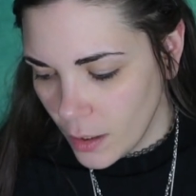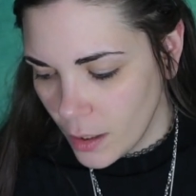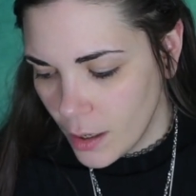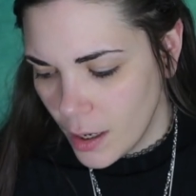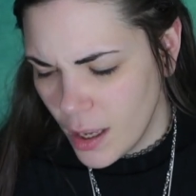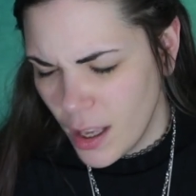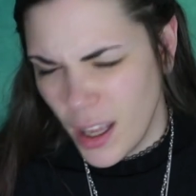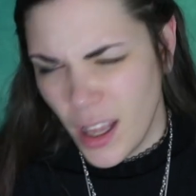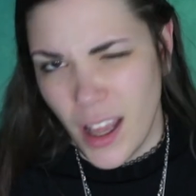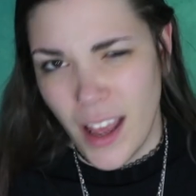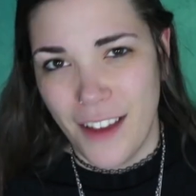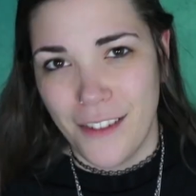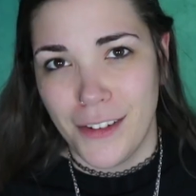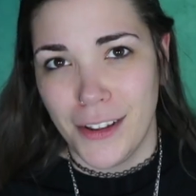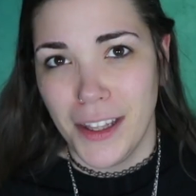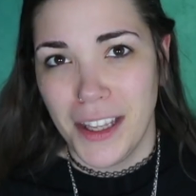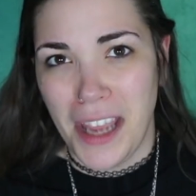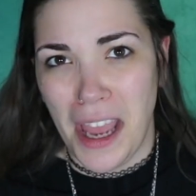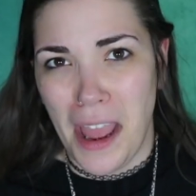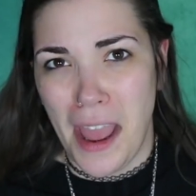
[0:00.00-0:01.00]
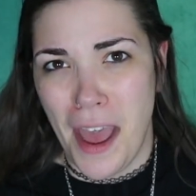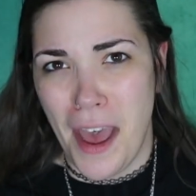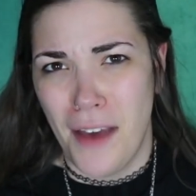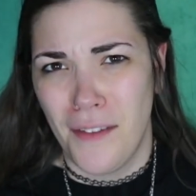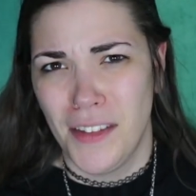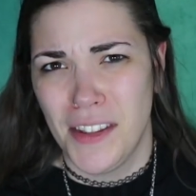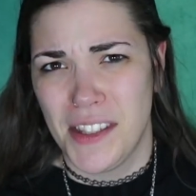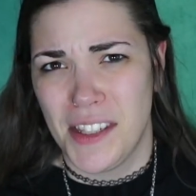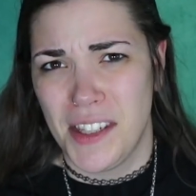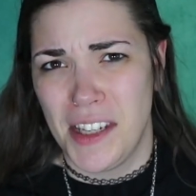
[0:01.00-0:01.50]
I feel like I
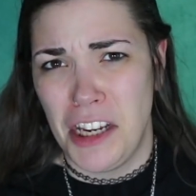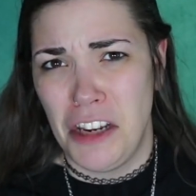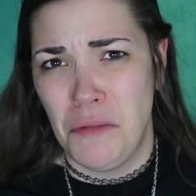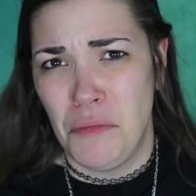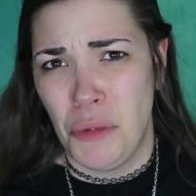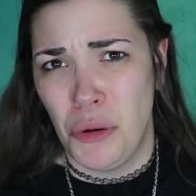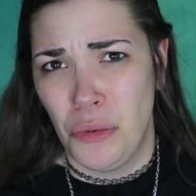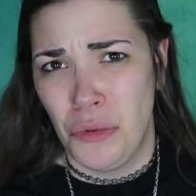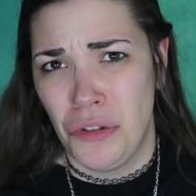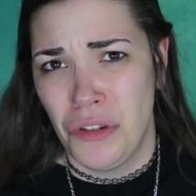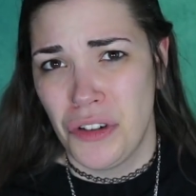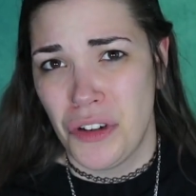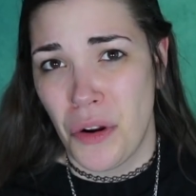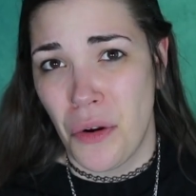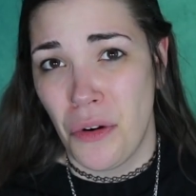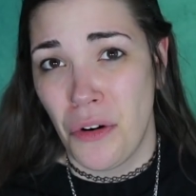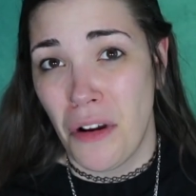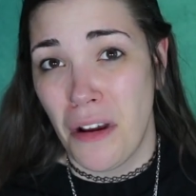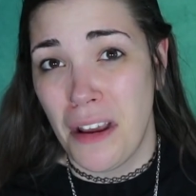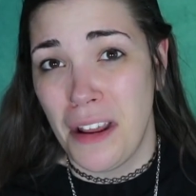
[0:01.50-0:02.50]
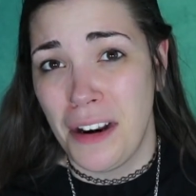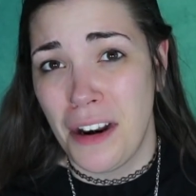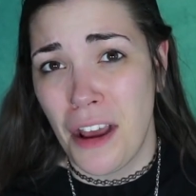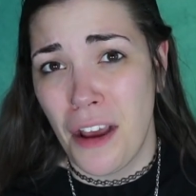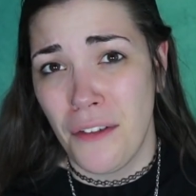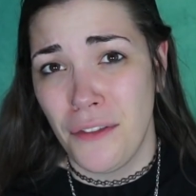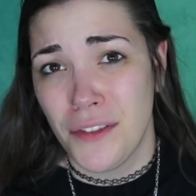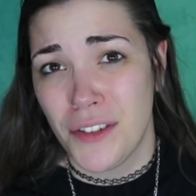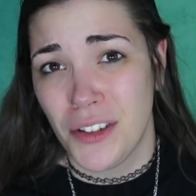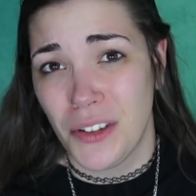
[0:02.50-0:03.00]
haven't seen moonstone
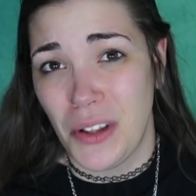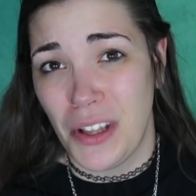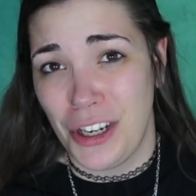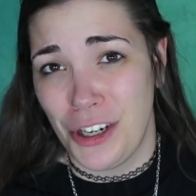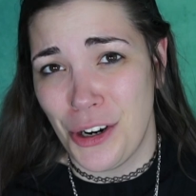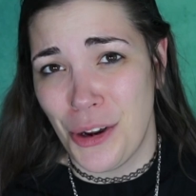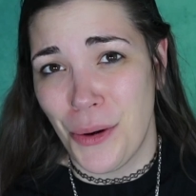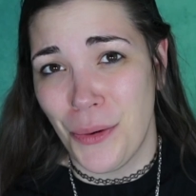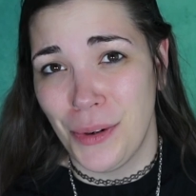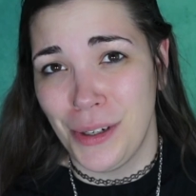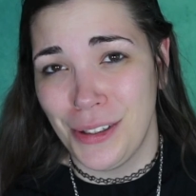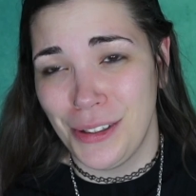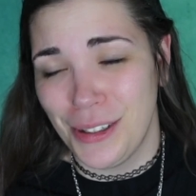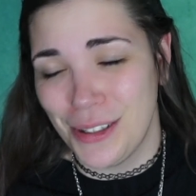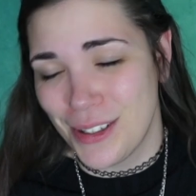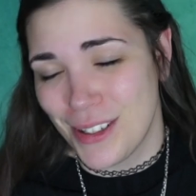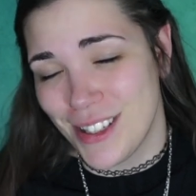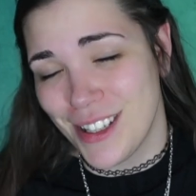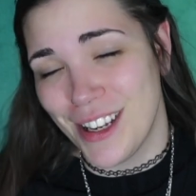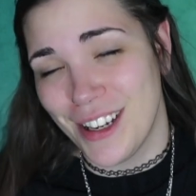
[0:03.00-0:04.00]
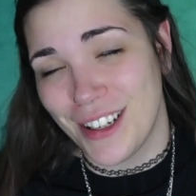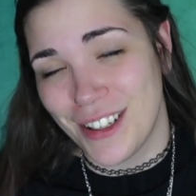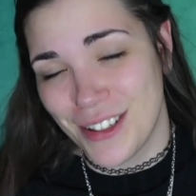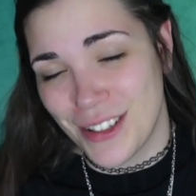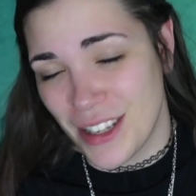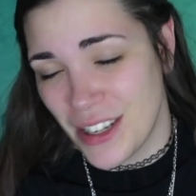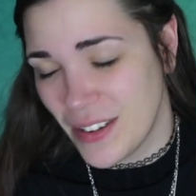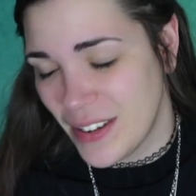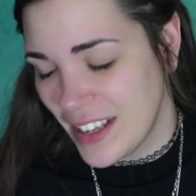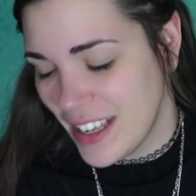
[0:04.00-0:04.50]
enough to like know what it looks like,
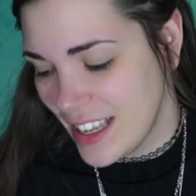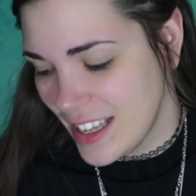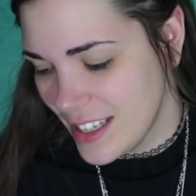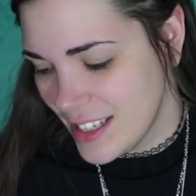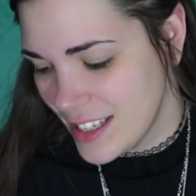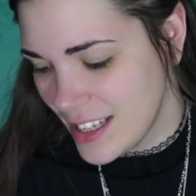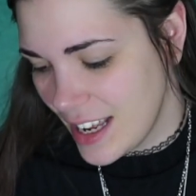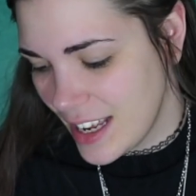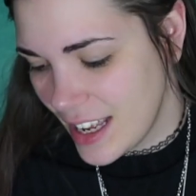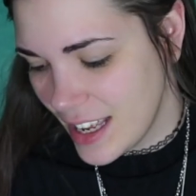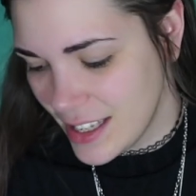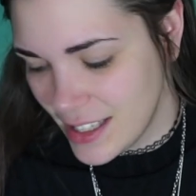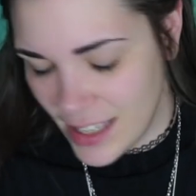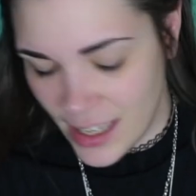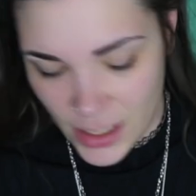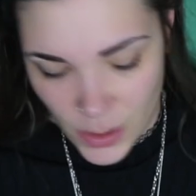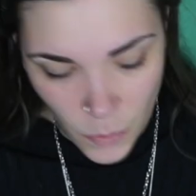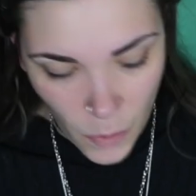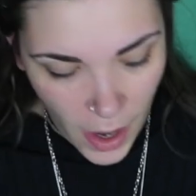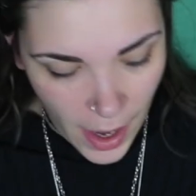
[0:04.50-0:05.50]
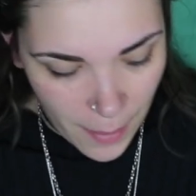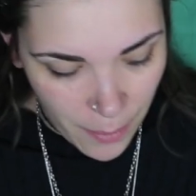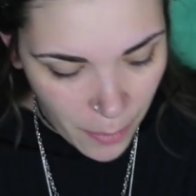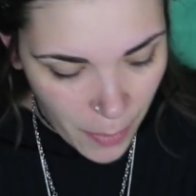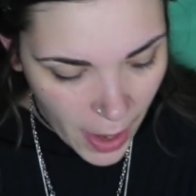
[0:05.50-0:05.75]
so I guess I guess that's why.